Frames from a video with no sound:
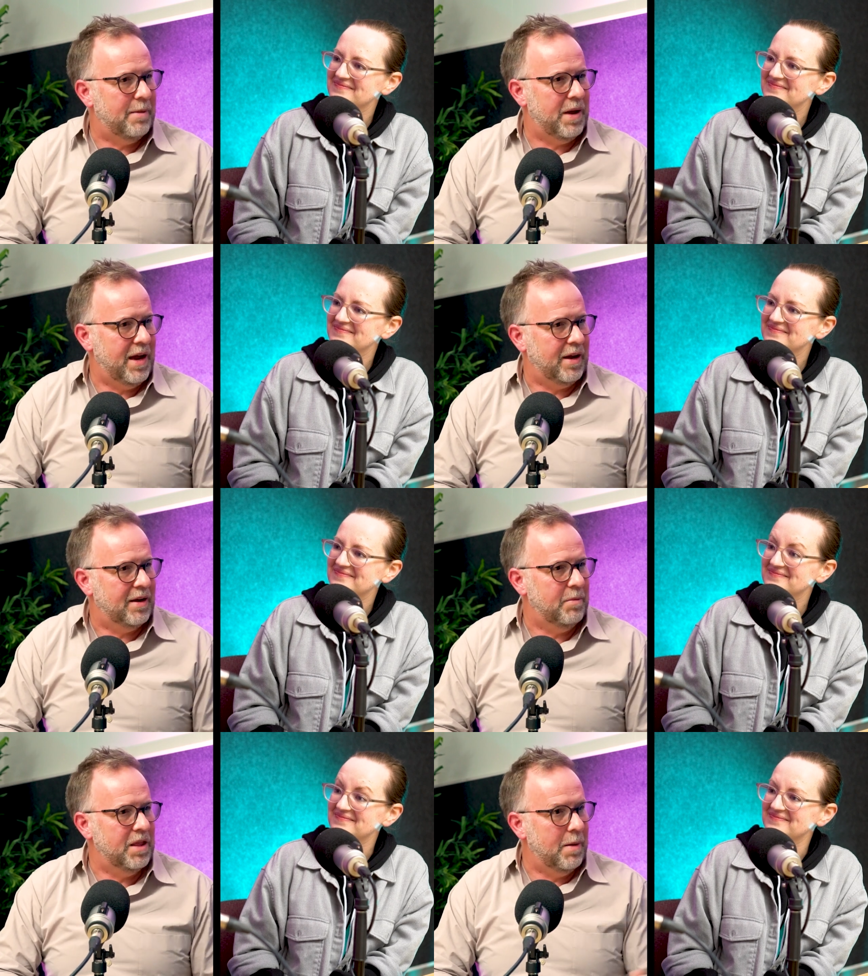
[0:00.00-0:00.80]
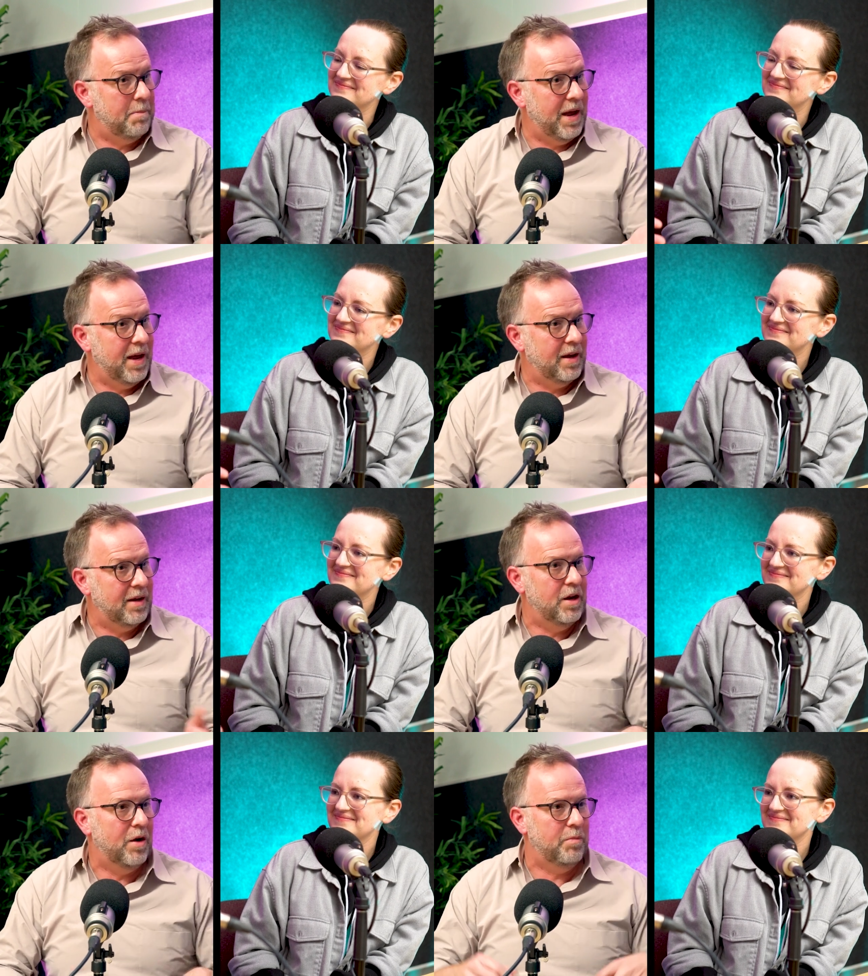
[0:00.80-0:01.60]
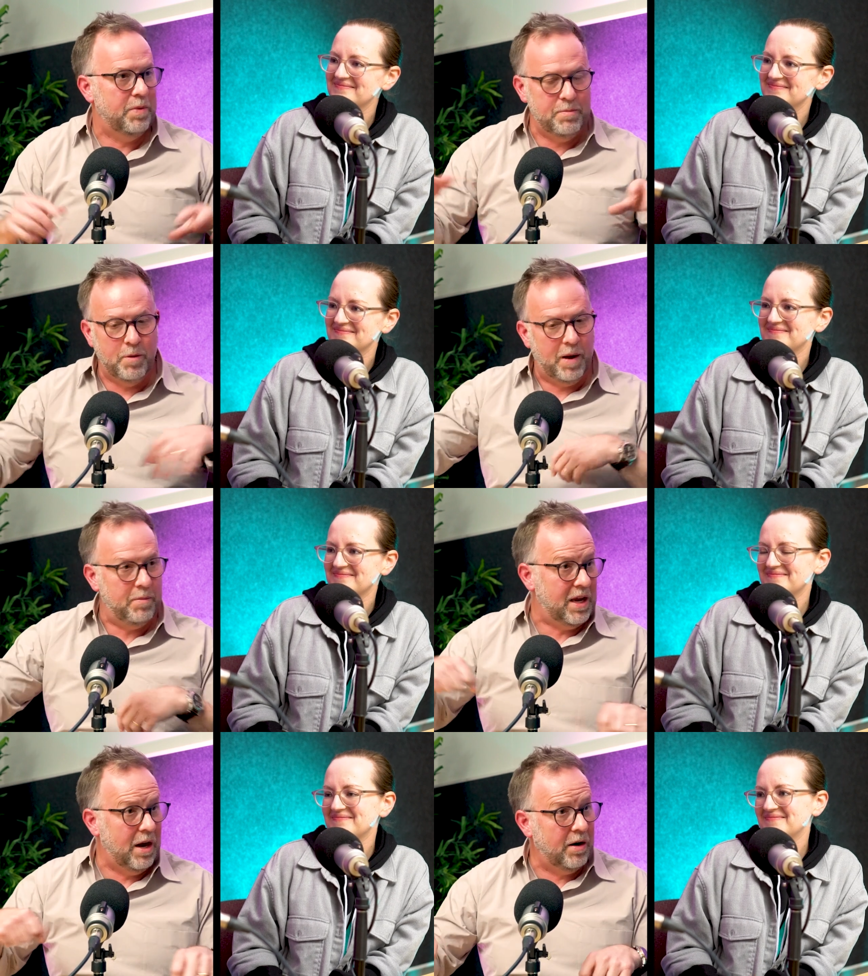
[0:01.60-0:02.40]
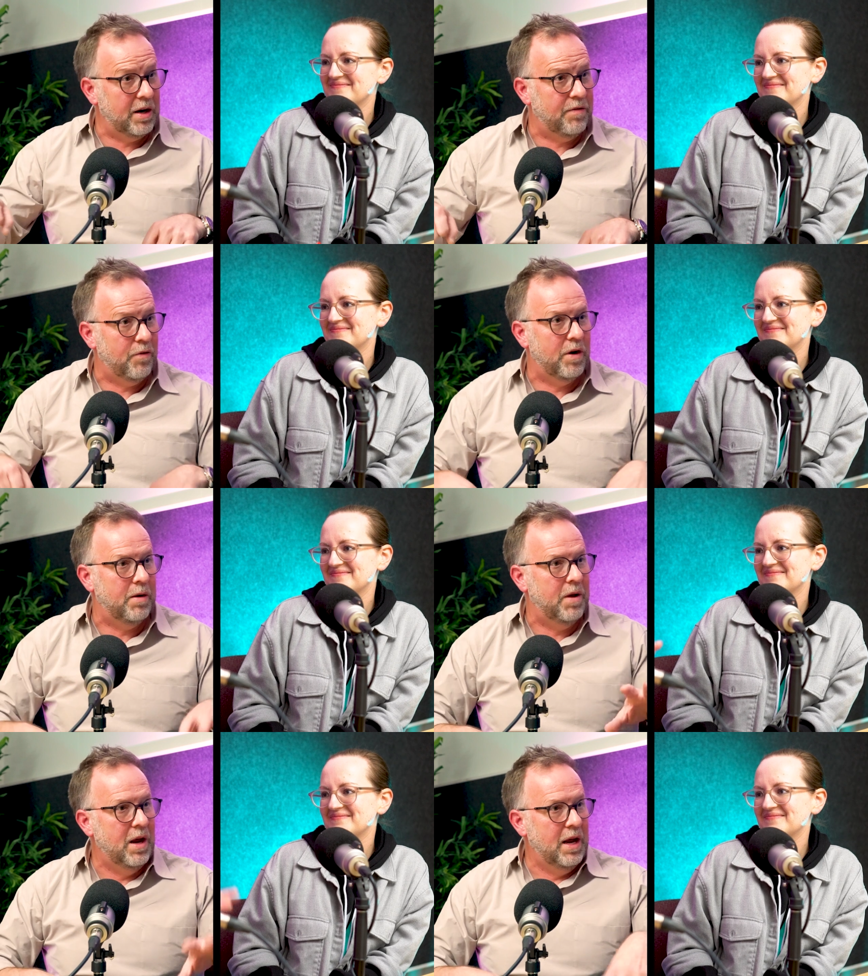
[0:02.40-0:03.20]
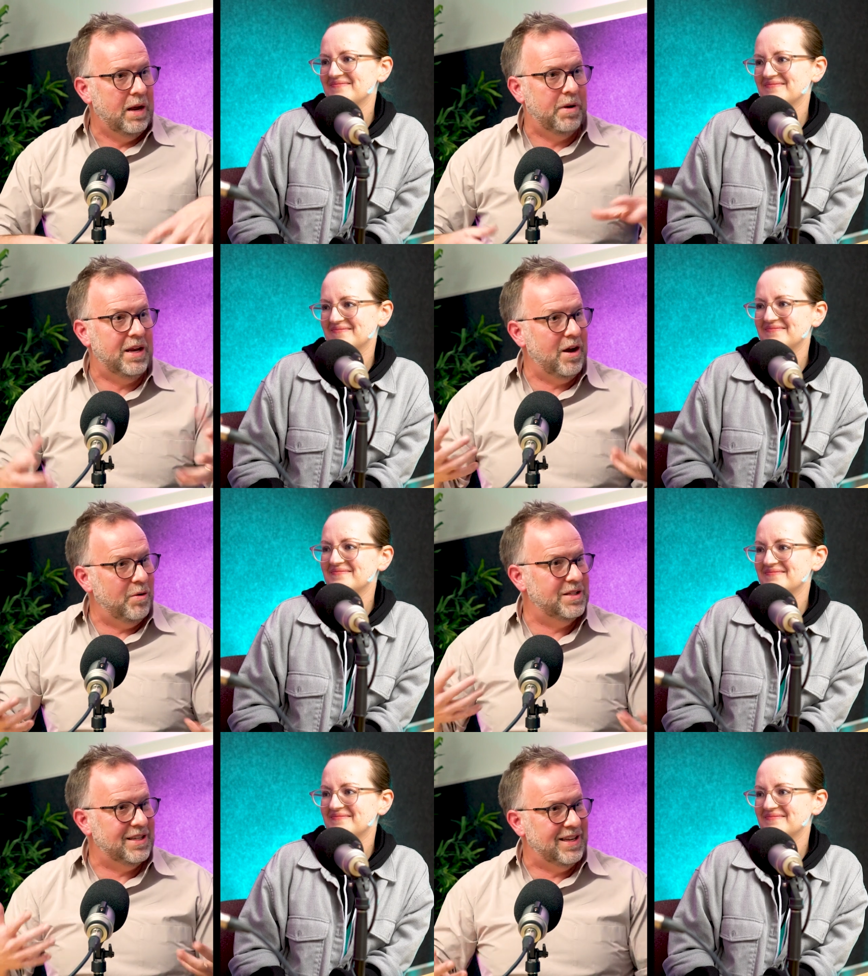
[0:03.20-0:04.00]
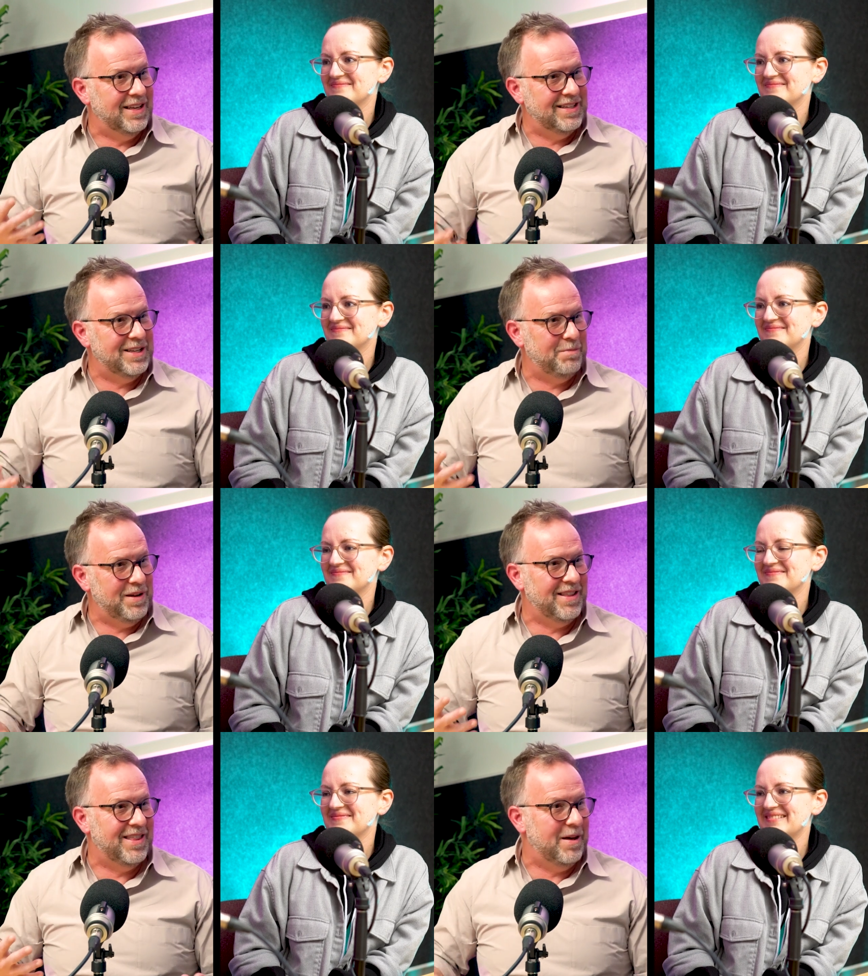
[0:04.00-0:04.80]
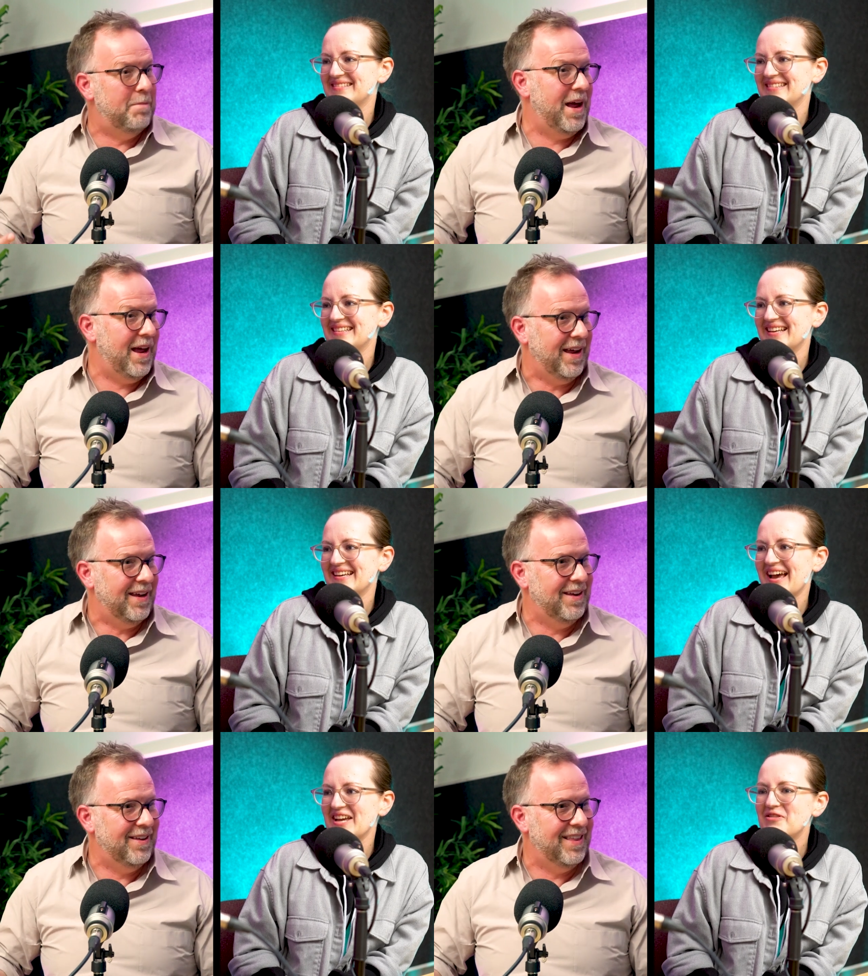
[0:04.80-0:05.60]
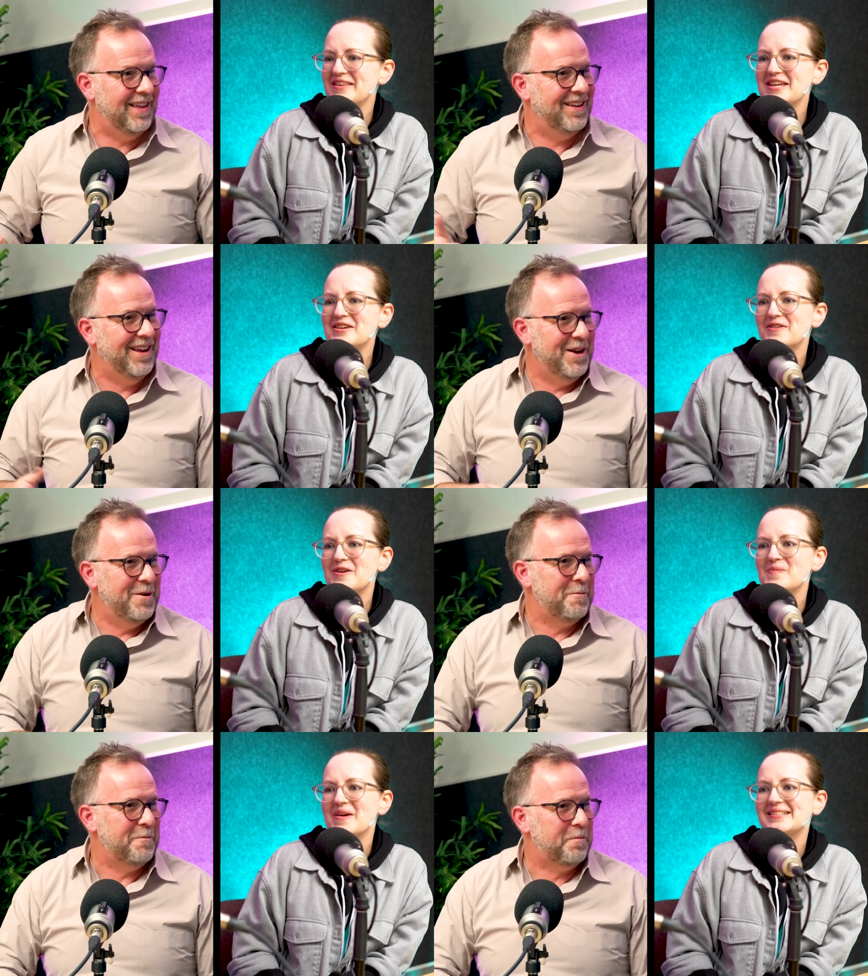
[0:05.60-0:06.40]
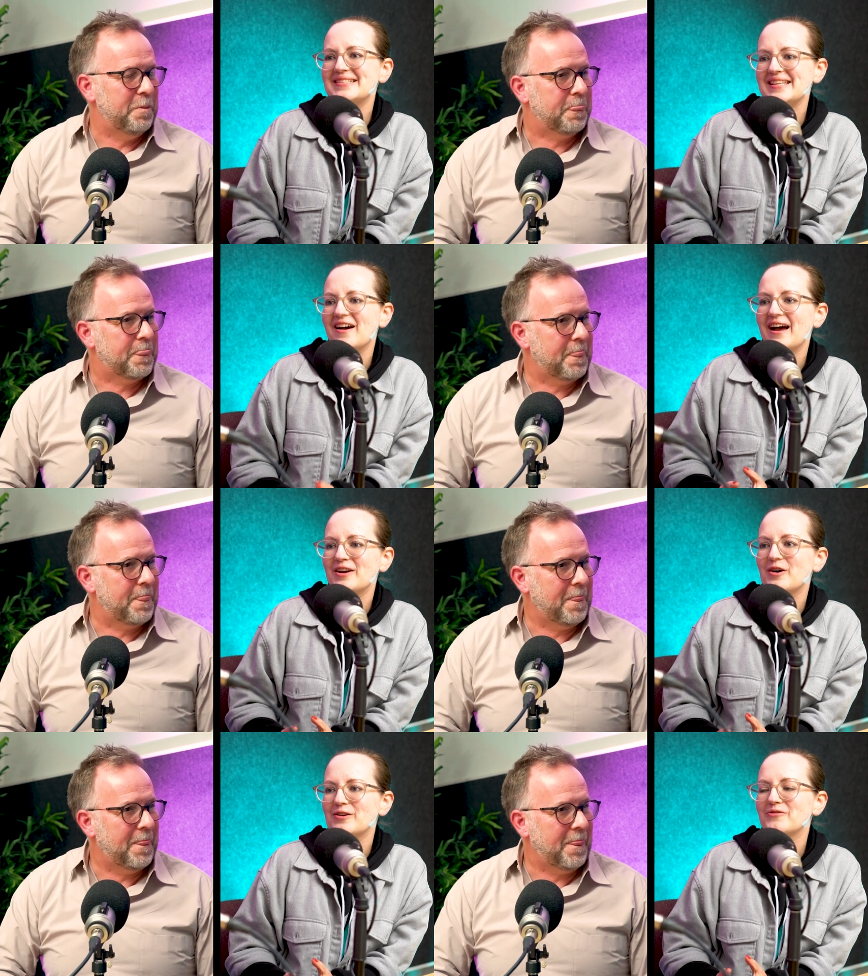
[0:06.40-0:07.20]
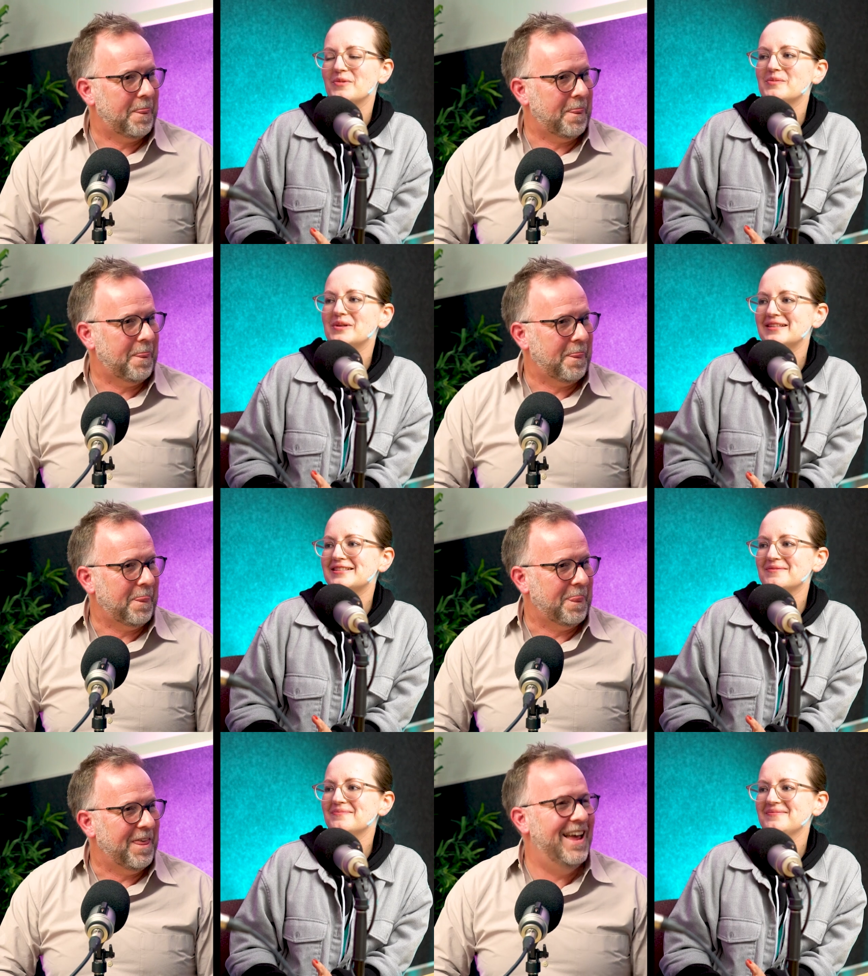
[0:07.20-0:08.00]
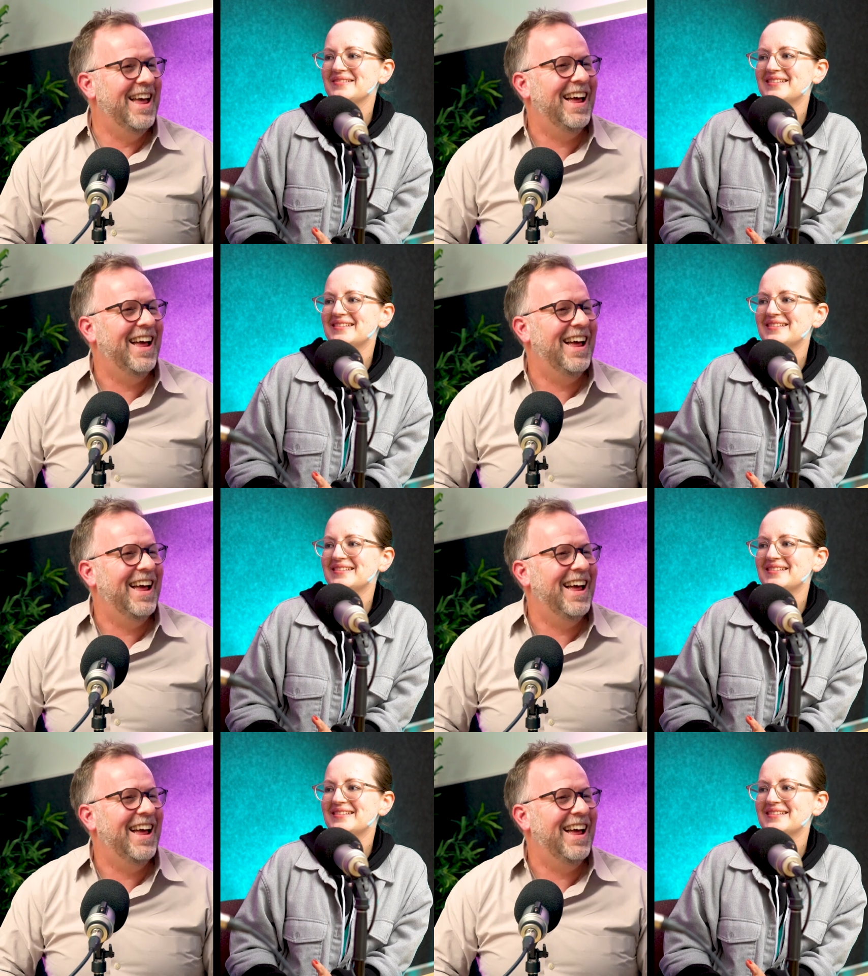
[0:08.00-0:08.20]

Speaker 1: that bag. I mean, mm. that hmm. bag, you know, people might be carrying it for him, but he always, it ends up being the bag. Are you that, thinking
Speaker 2: of him as the icon of minimalism?